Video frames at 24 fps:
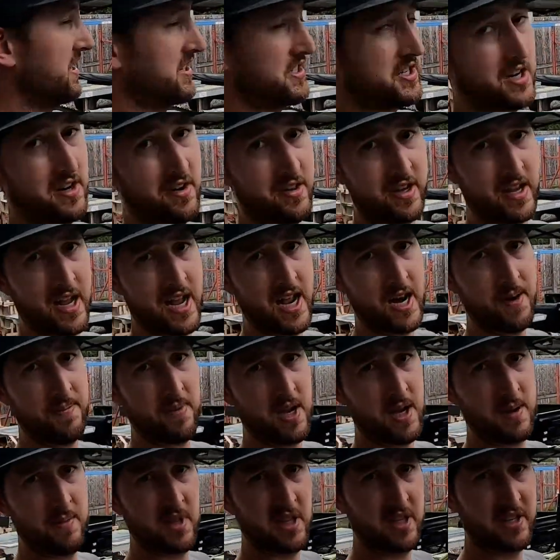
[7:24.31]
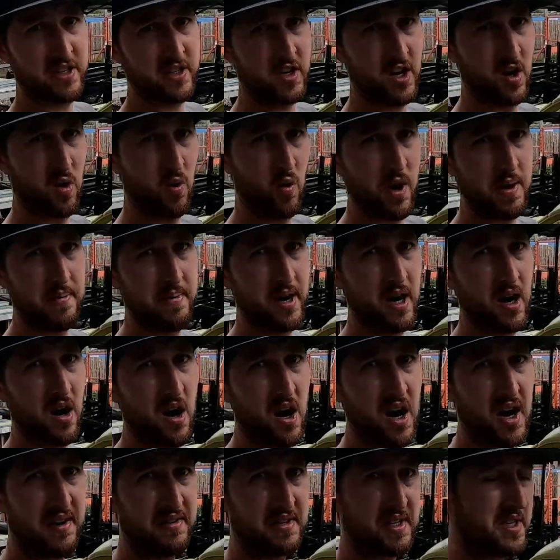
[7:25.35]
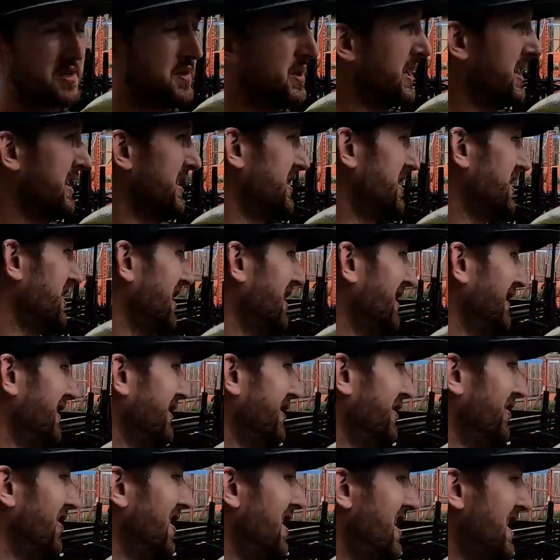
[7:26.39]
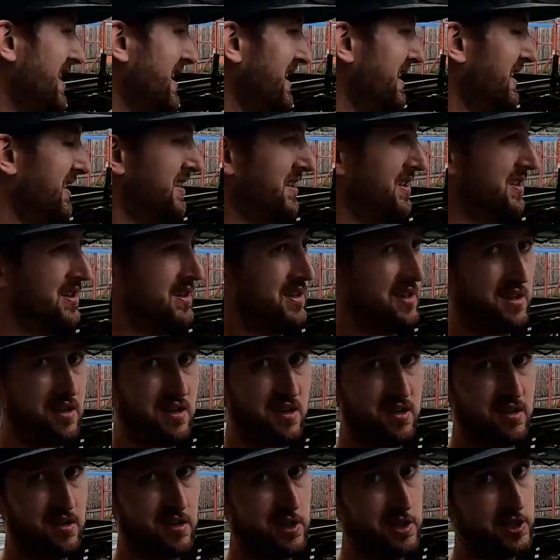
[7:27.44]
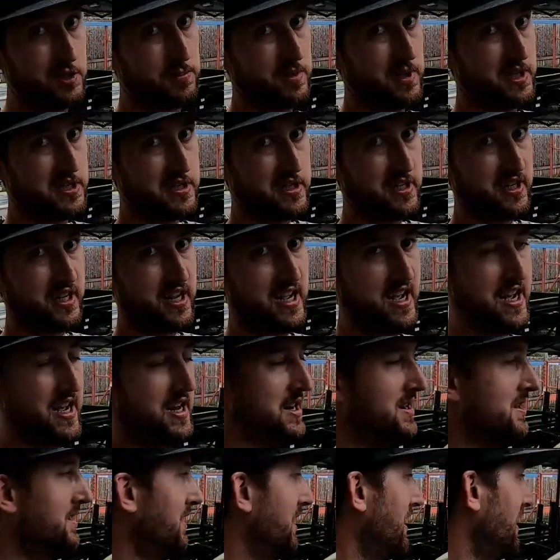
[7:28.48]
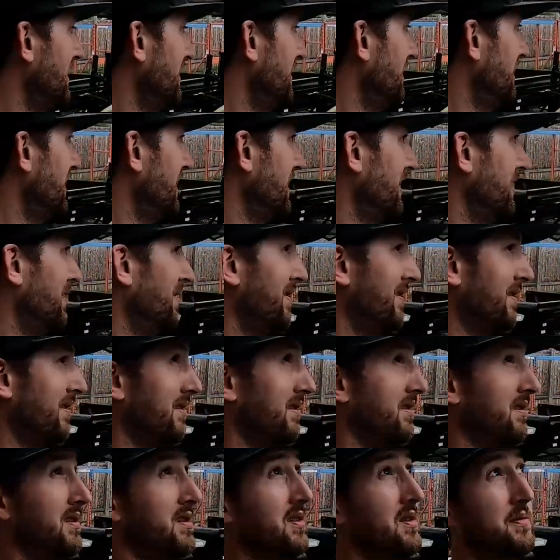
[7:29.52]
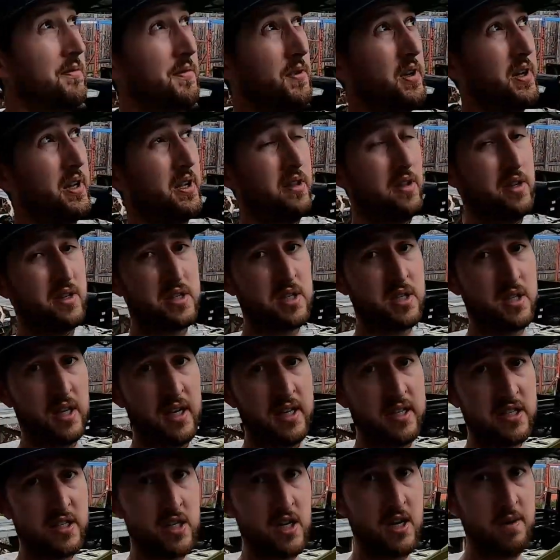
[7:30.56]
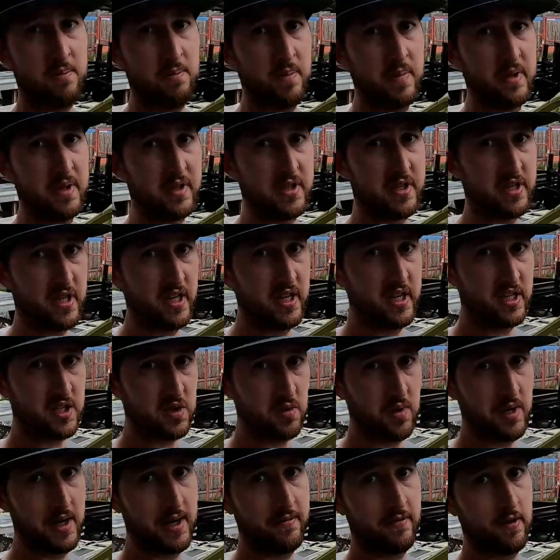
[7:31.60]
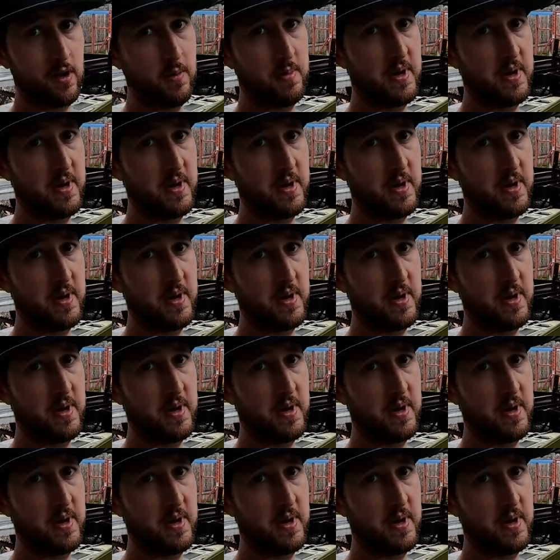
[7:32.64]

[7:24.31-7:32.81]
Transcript: it's under the canopy, I'm at least going to wipe it off so it can start drying as best it can, and then hopefully this lets up and stays away for a